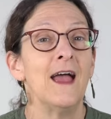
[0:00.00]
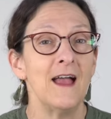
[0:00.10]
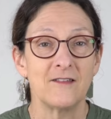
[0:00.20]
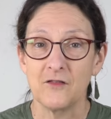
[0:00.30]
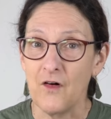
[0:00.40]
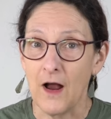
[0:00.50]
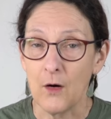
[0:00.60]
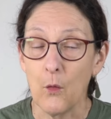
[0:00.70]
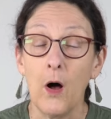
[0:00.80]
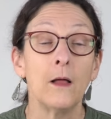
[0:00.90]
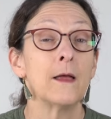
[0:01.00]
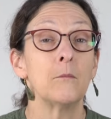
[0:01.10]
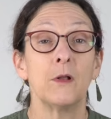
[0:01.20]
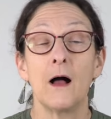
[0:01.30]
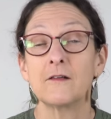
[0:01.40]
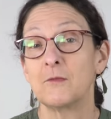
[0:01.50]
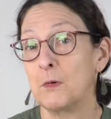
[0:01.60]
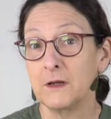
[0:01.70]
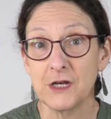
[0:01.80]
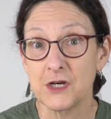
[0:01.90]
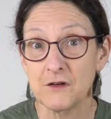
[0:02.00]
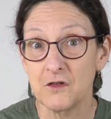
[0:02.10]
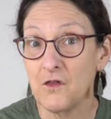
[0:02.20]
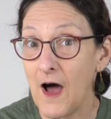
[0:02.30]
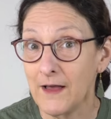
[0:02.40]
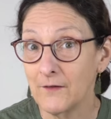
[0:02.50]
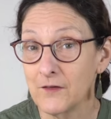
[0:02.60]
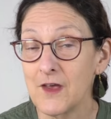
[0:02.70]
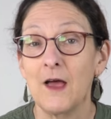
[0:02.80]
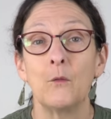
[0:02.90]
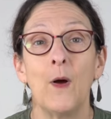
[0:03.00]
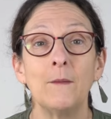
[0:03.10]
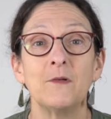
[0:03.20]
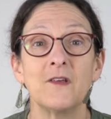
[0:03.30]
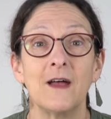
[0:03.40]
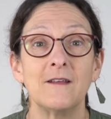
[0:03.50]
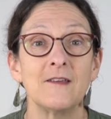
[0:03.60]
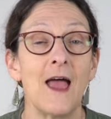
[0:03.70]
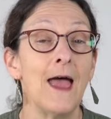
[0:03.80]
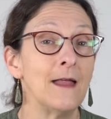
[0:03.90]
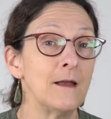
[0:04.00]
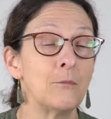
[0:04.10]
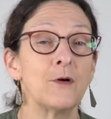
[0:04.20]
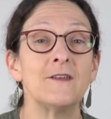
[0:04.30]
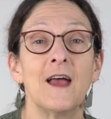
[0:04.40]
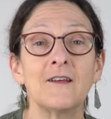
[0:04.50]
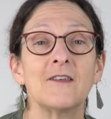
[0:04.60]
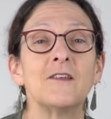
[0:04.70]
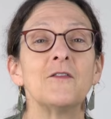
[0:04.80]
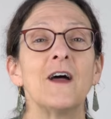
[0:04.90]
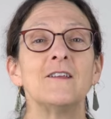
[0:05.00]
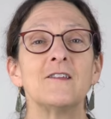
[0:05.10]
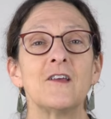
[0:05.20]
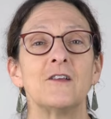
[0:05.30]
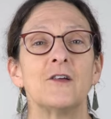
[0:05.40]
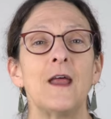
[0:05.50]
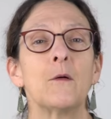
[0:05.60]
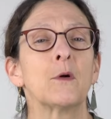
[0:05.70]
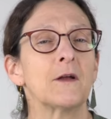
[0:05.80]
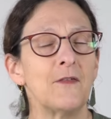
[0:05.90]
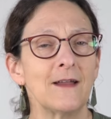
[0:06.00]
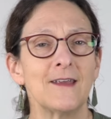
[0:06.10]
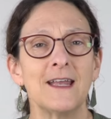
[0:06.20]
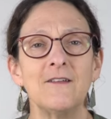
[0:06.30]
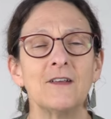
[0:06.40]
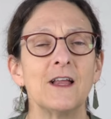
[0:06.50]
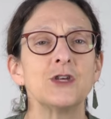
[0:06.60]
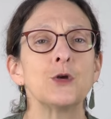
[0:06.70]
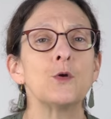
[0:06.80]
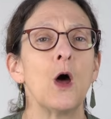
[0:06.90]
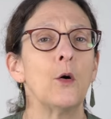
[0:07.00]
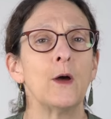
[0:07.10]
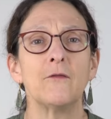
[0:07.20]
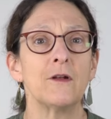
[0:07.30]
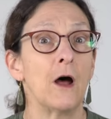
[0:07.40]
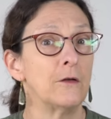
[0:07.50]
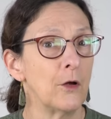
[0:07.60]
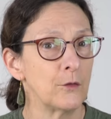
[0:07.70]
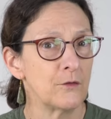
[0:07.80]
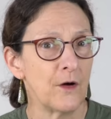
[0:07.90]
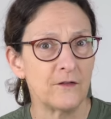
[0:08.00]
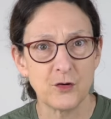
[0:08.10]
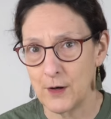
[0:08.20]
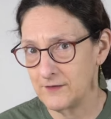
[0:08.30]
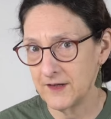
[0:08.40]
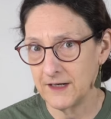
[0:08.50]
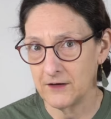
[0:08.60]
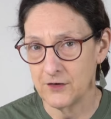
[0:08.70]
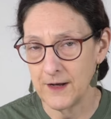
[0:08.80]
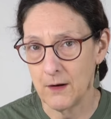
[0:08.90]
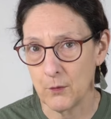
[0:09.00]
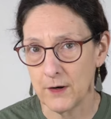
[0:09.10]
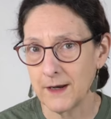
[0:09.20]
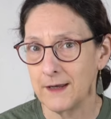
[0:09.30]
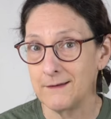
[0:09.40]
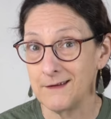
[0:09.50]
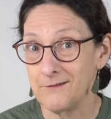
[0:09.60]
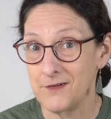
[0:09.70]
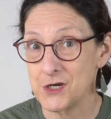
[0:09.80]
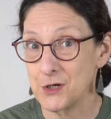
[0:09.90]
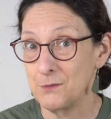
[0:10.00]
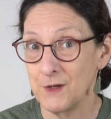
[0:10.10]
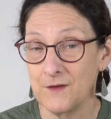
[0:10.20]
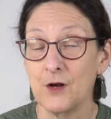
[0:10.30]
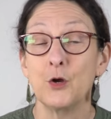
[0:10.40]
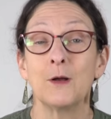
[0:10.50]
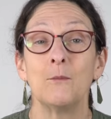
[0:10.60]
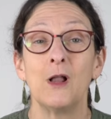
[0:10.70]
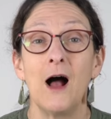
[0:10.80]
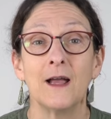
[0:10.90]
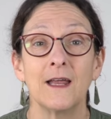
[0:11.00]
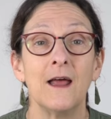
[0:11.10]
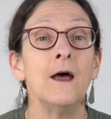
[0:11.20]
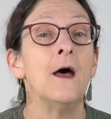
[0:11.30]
It's a firewall, it blocks malicious files and websites, and it protects the devices on your network. In fact, it can even let you know if an unknown device tries to get on your network, and if it shouldn't be there, you can block it.